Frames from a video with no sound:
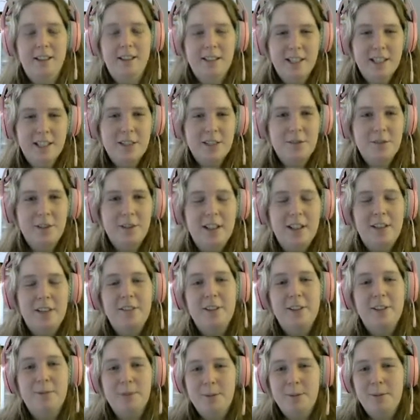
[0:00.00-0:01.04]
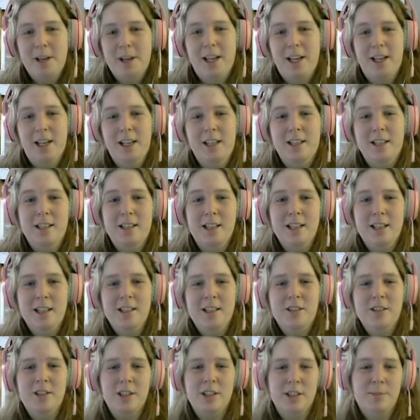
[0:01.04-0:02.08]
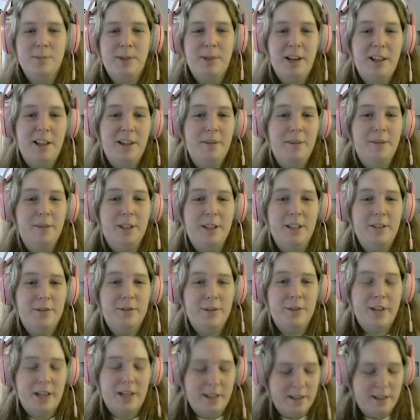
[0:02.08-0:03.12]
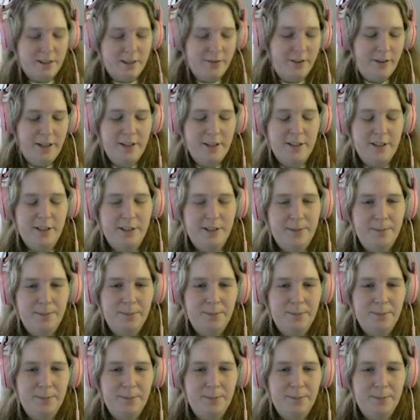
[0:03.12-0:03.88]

the next way to level up companions is just buying them gifts at the vendor.